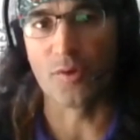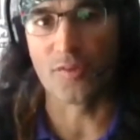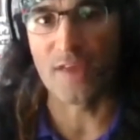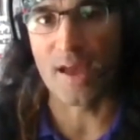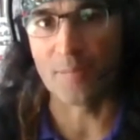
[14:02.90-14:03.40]
with
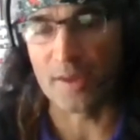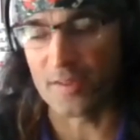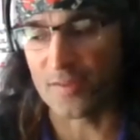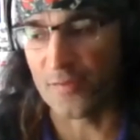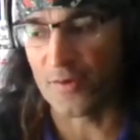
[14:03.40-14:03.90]
what's happening,
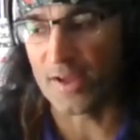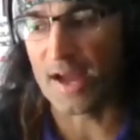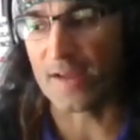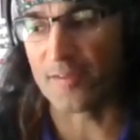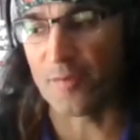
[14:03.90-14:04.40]
and it's very
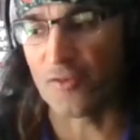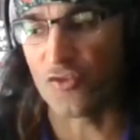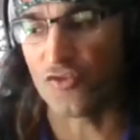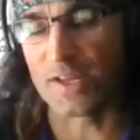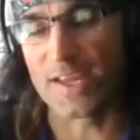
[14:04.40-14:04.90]
hard,
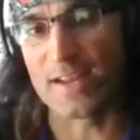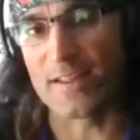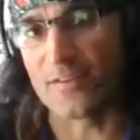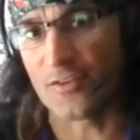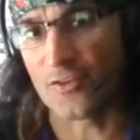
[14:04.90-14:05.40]
especially trying to get
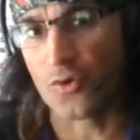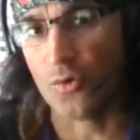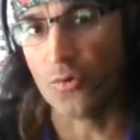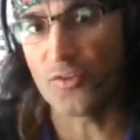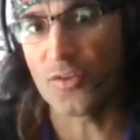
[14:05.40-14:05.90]
it into
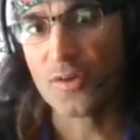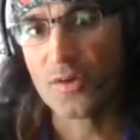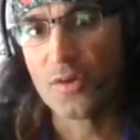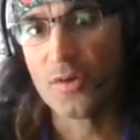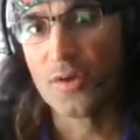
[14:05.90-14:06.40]
schools
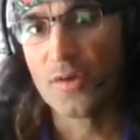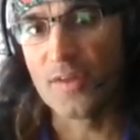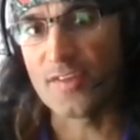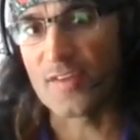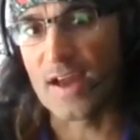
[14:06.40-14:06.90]

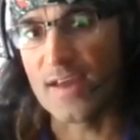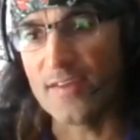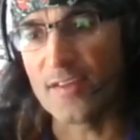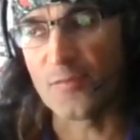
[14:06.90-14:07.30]
these days.